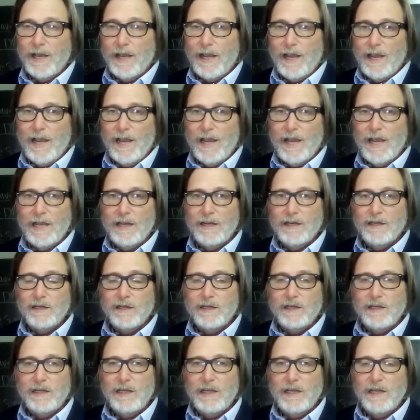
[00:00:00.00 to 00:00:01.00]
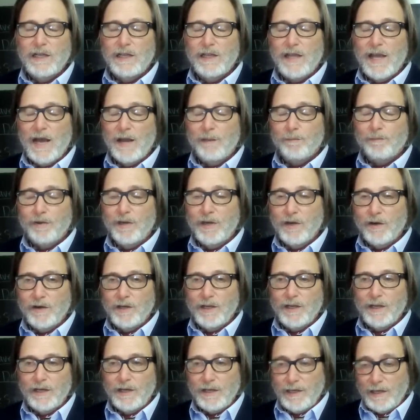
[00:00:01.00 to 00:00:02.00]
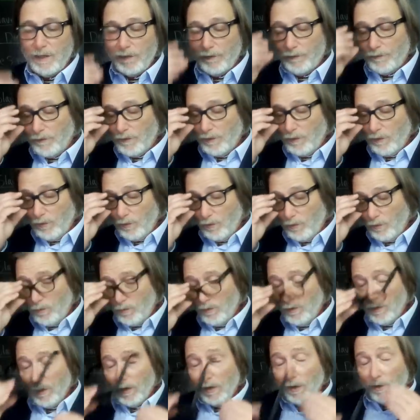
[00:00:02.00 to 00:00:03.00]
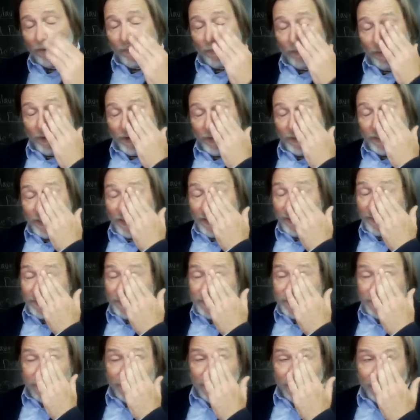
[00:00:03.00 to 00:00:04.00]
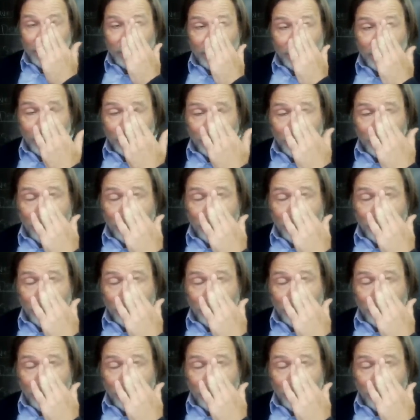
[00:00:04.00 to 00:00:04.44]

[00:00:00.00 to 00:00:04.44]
And in that period, if you were a younger son,